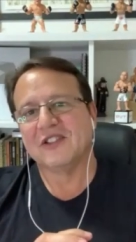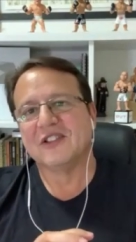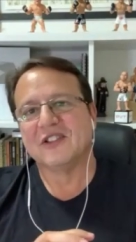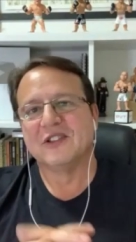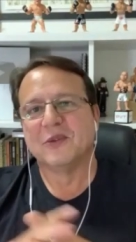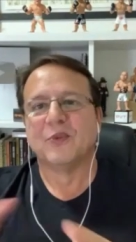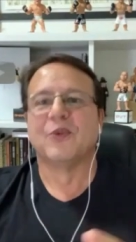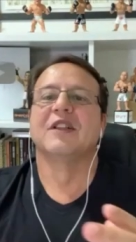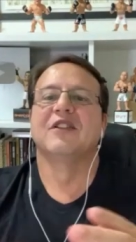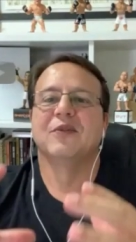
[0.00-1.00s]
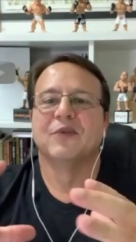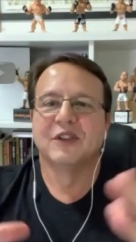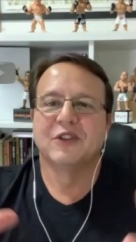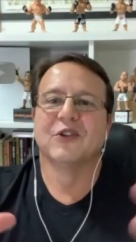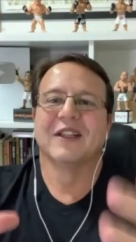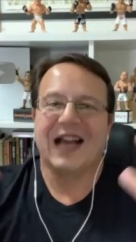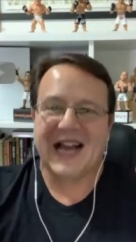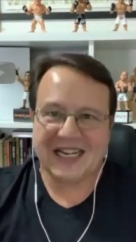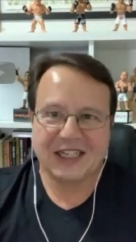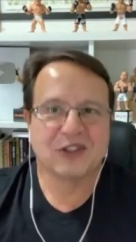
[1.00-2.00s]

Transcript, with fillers: you would would you like